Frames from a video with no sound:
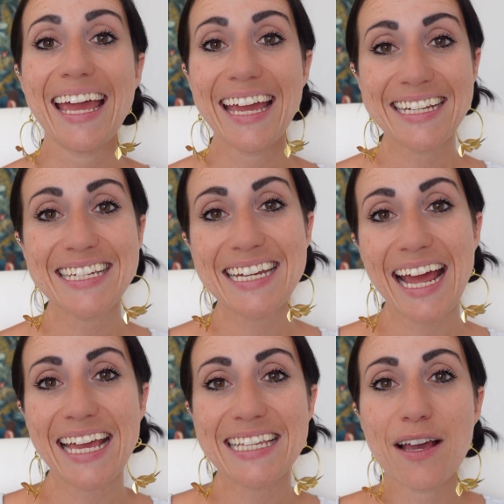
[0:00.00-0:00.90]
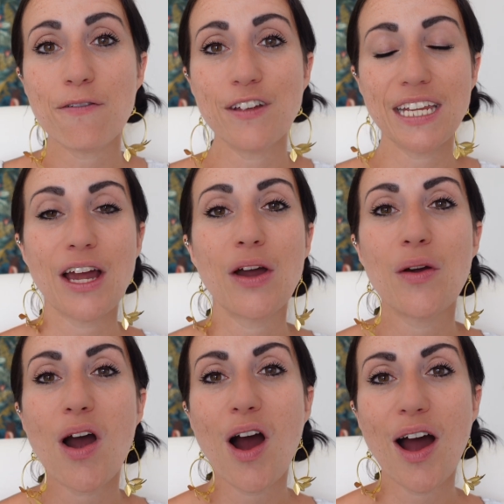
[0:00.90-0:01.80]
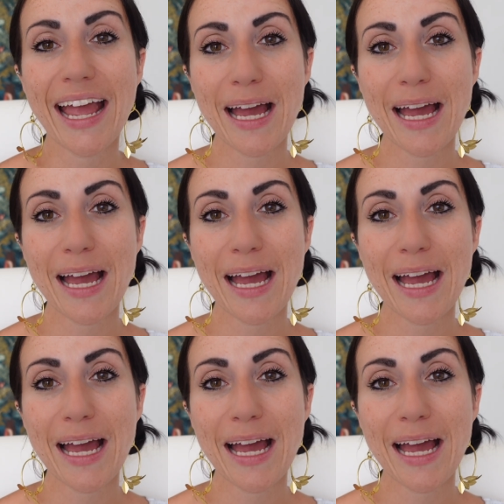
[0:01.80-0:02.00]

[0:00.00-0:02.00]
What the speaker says: In today's video, I